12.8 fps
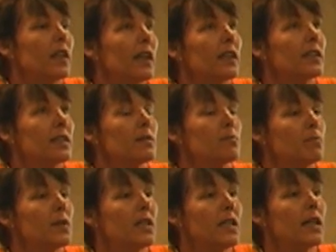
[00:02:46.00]
that is
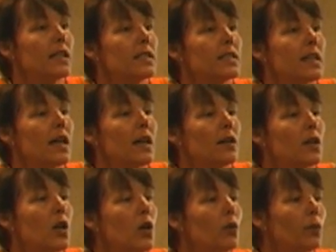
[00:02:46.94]
beating us down,
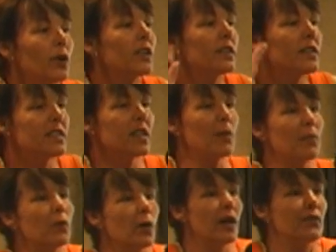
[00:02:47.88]
we're going to step
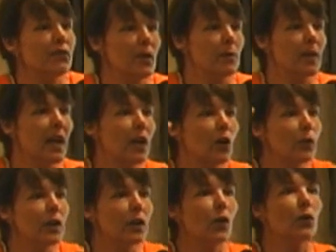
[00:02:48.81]
away from it and
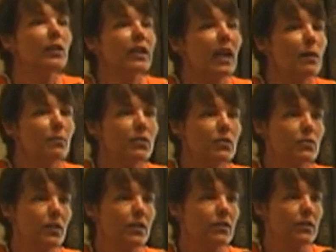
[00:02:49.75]
quit holding up the
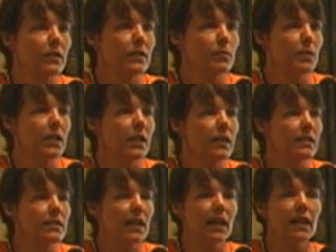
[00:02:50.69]
structure that's beating
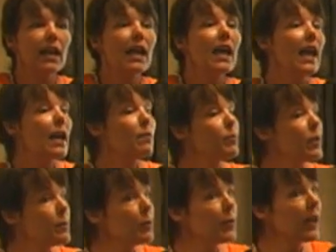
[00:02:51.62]
us down. And
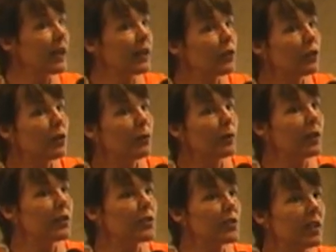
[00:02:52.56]
people can't do it when
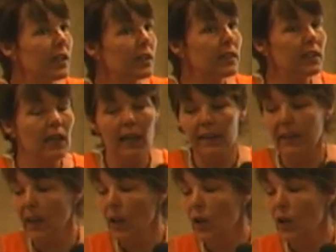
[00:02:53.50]
they're scared to death.